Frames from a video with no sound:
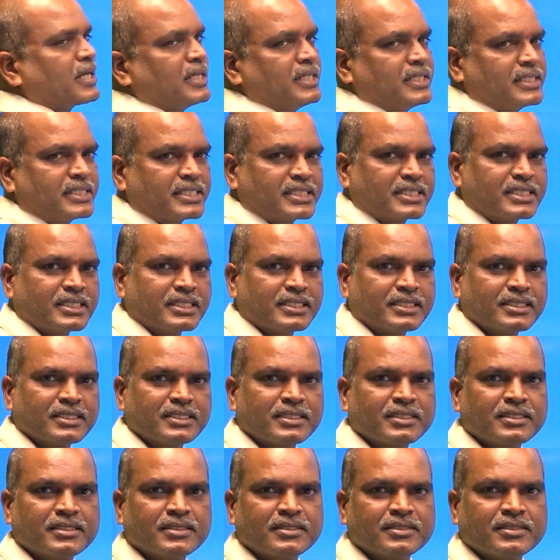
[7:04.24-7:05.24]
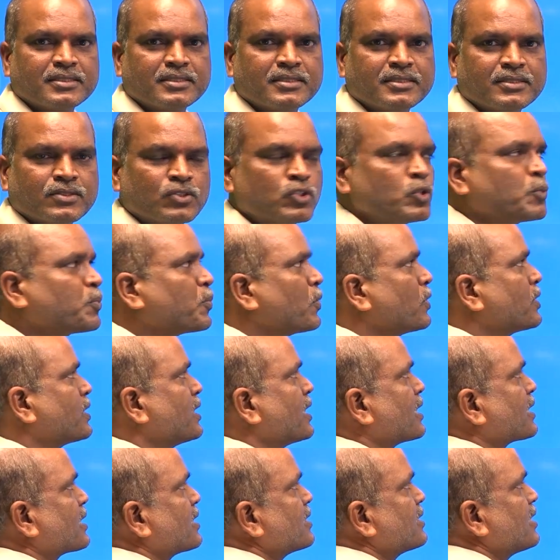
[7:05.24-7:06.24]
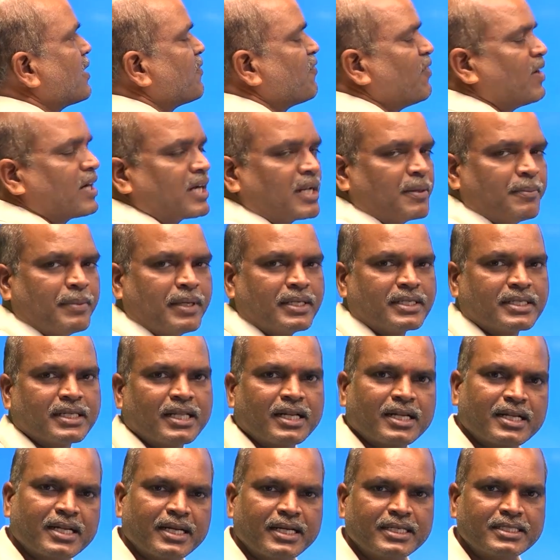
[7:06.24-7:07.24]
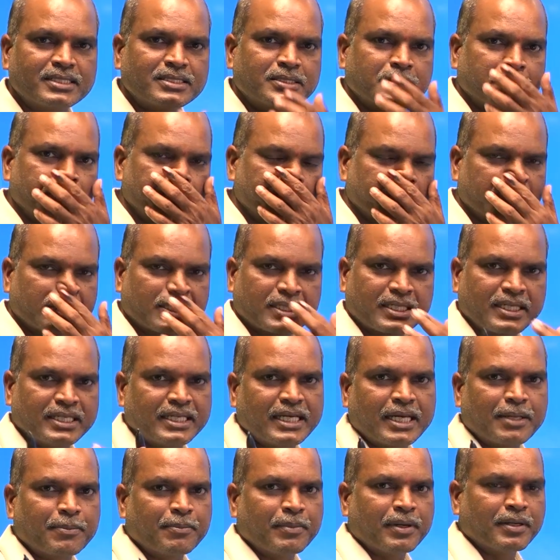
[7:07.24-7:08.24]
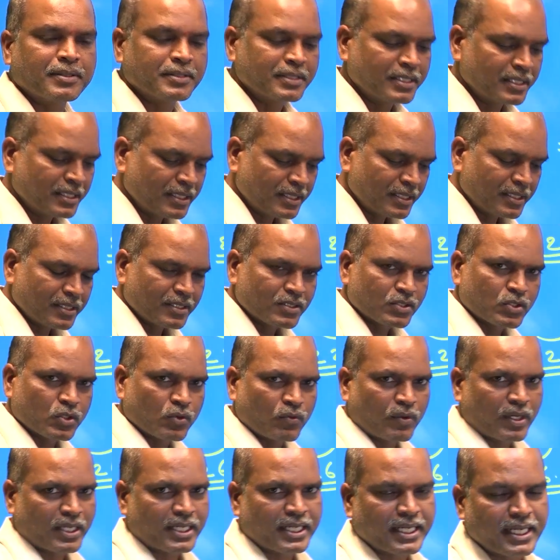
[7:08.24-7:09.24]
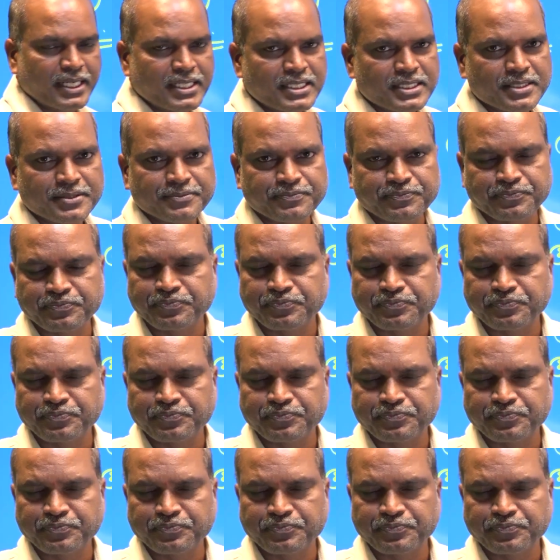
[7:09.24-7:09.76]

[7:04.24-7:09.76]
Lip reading: writs to protect the fundamental rights. Clear, ma? So one is